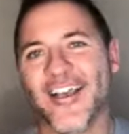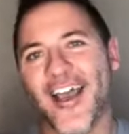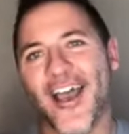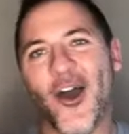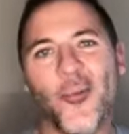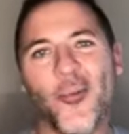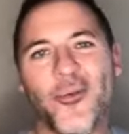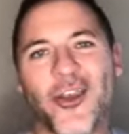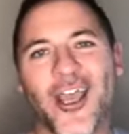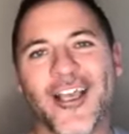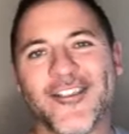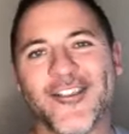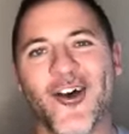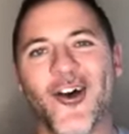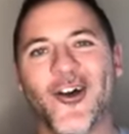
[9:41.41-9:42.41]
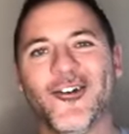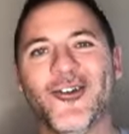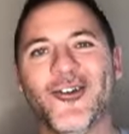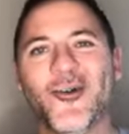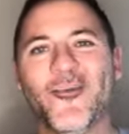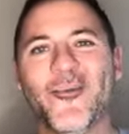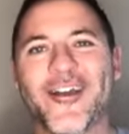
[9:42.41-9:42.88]
Hope you guys all are
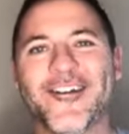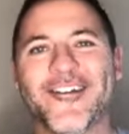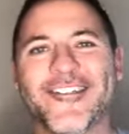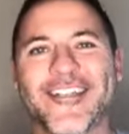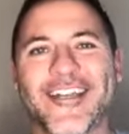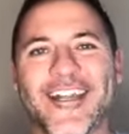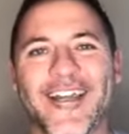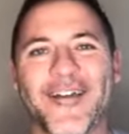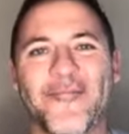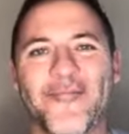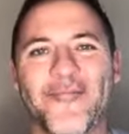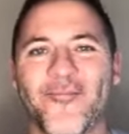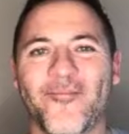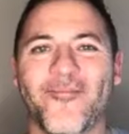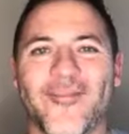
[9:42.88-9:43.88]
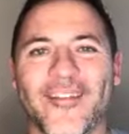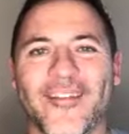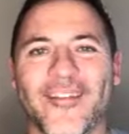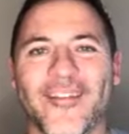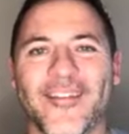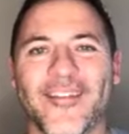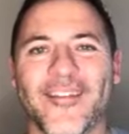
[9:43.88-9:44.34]
doing better
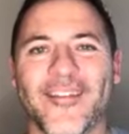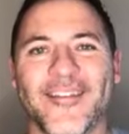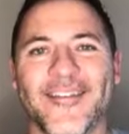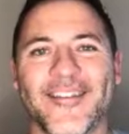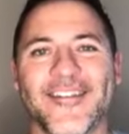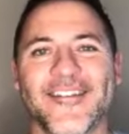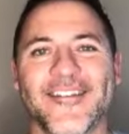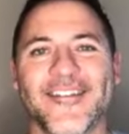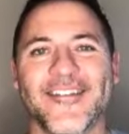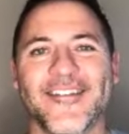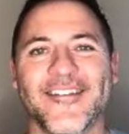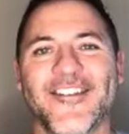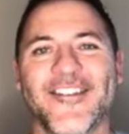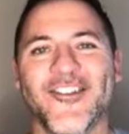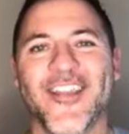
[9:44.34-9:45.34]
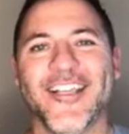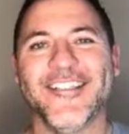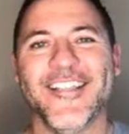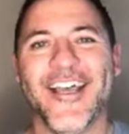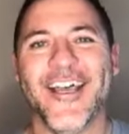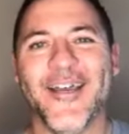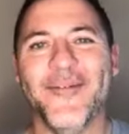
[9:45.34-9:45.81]
today. Until next
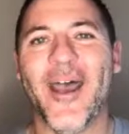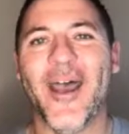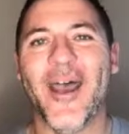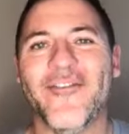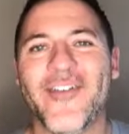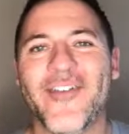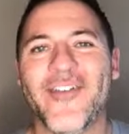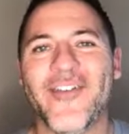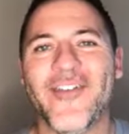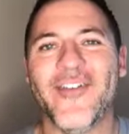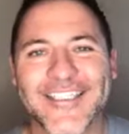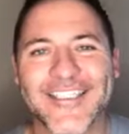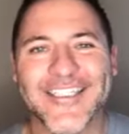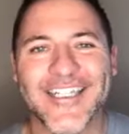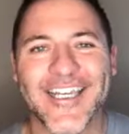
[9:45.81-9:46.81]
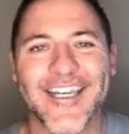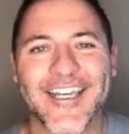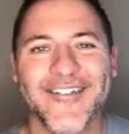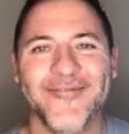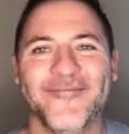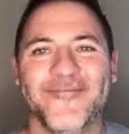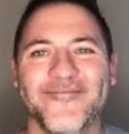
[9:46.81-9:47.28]
time, have a fantastic day.
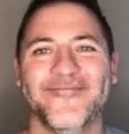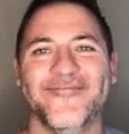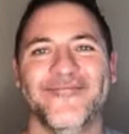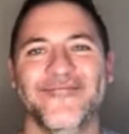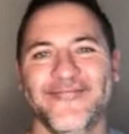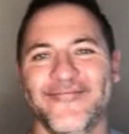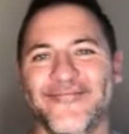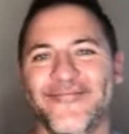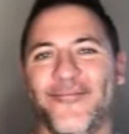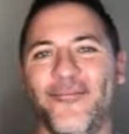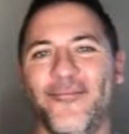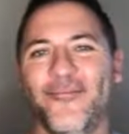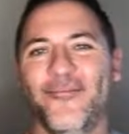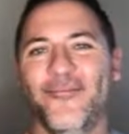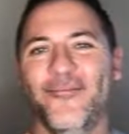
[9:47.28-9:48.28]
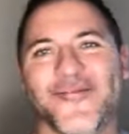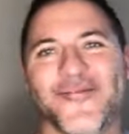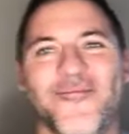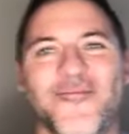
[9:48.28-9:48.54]
Bye, guys.